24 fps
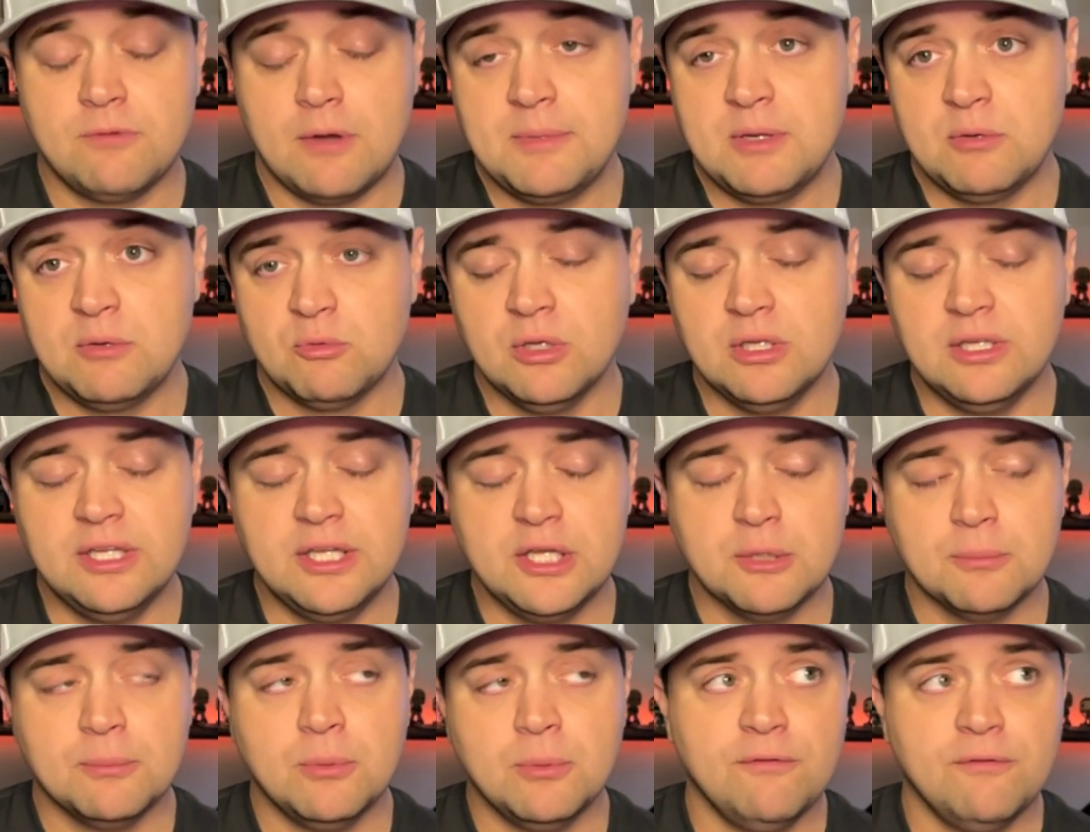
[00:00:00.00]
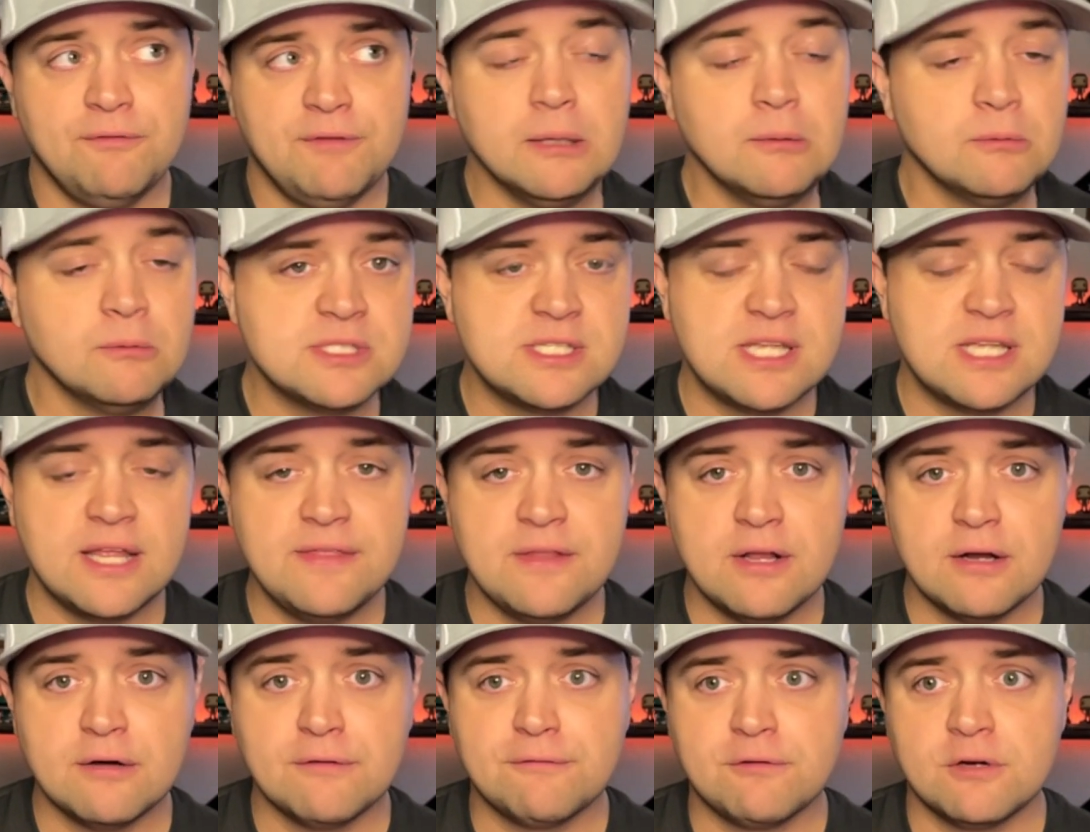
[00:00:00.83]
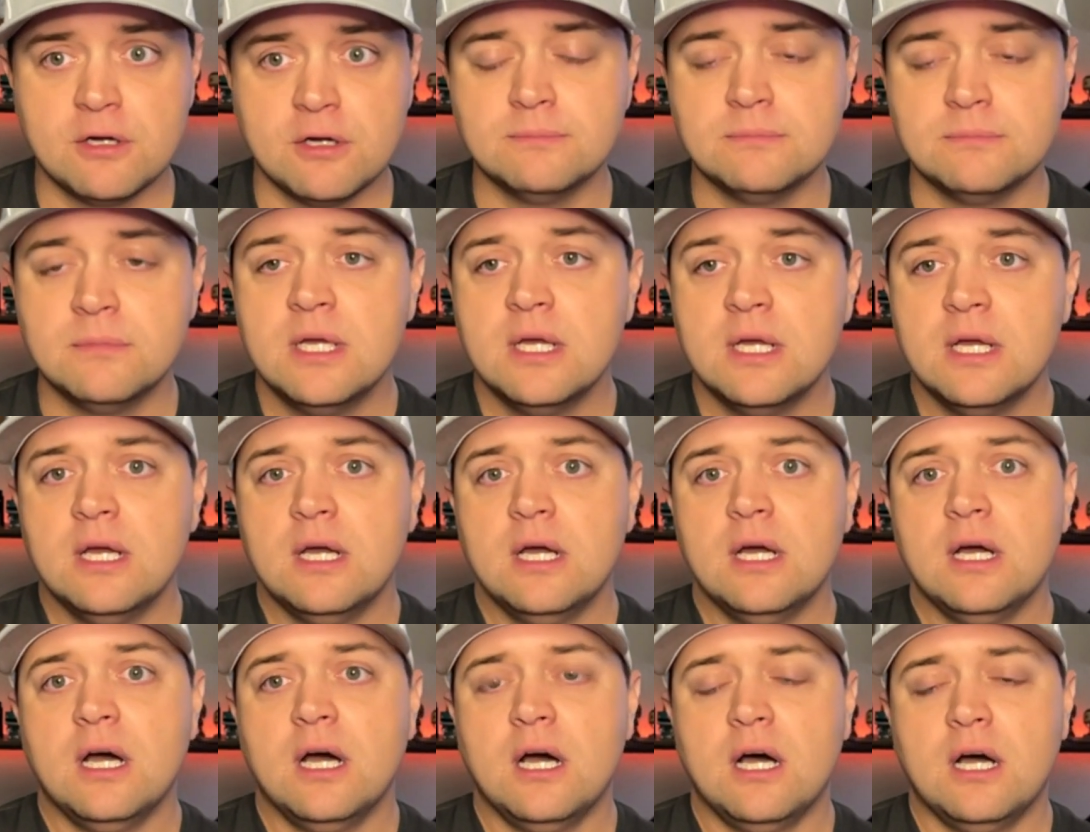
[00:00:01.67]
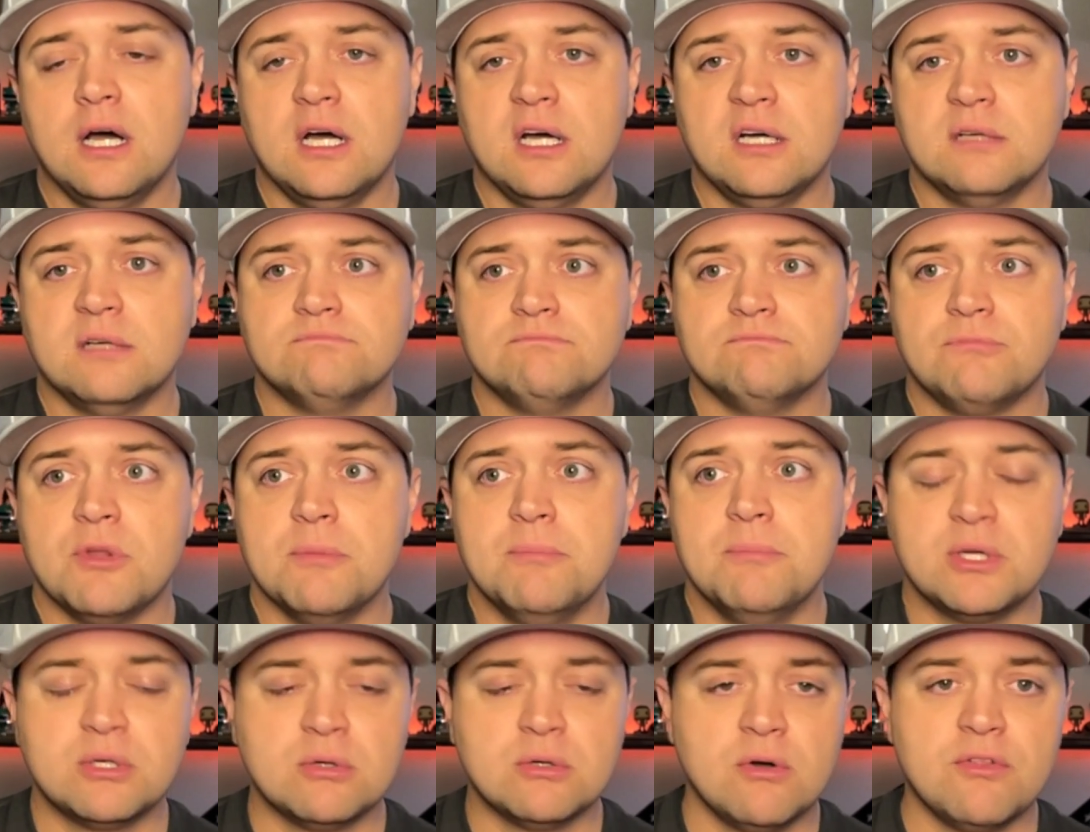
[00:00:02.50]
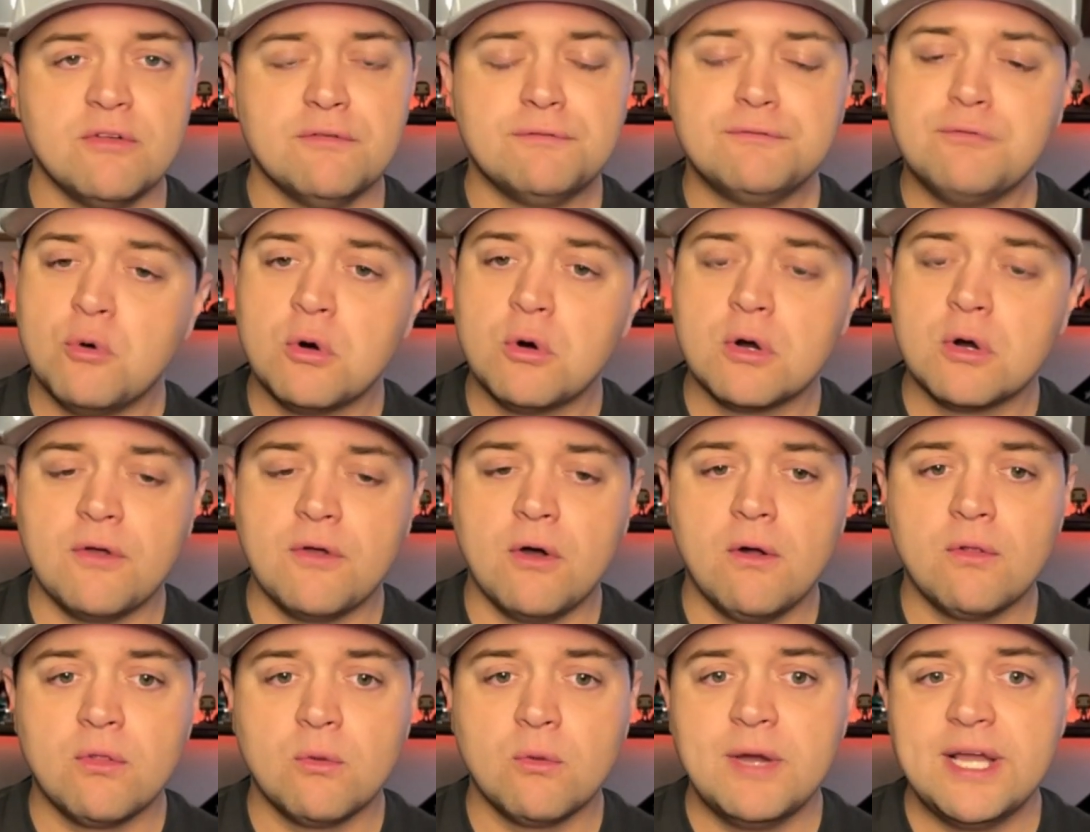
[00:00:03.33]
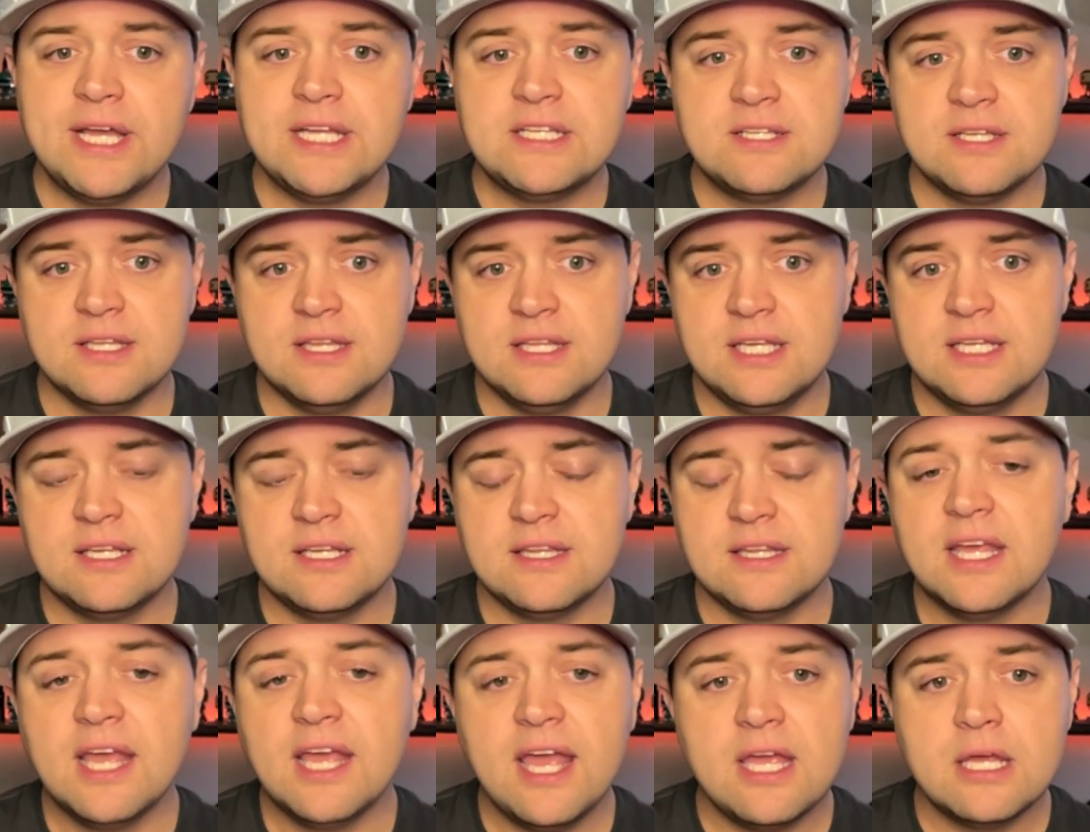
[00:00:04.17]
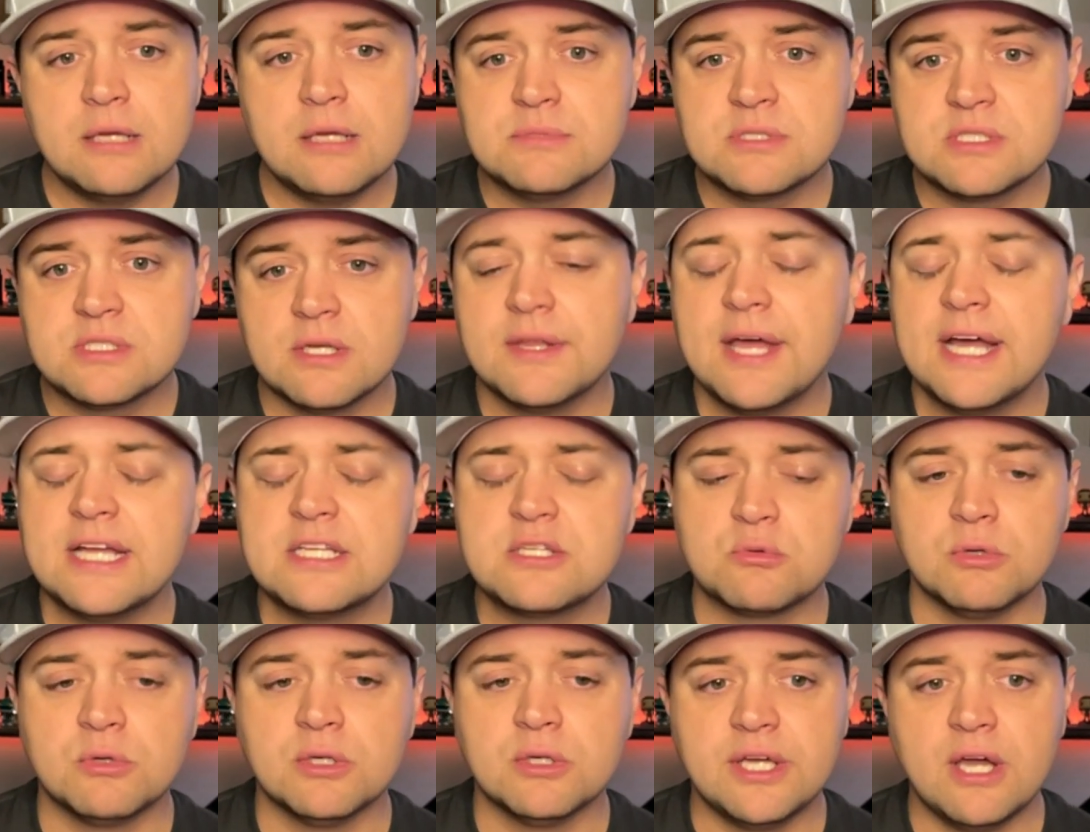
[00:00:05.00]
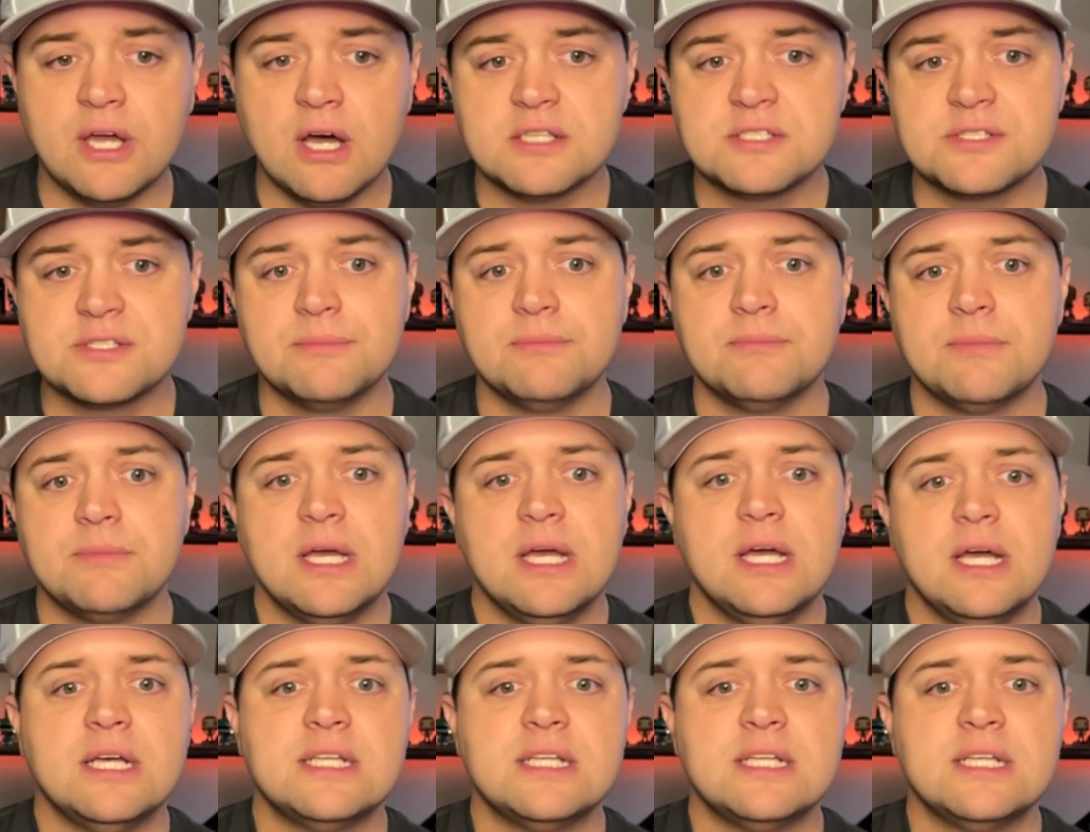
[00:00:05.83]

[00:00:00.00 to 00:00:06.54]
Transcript: Really, your bullpen was in there from the middle of the fourth all the way to the end of the game, so that's really awesome.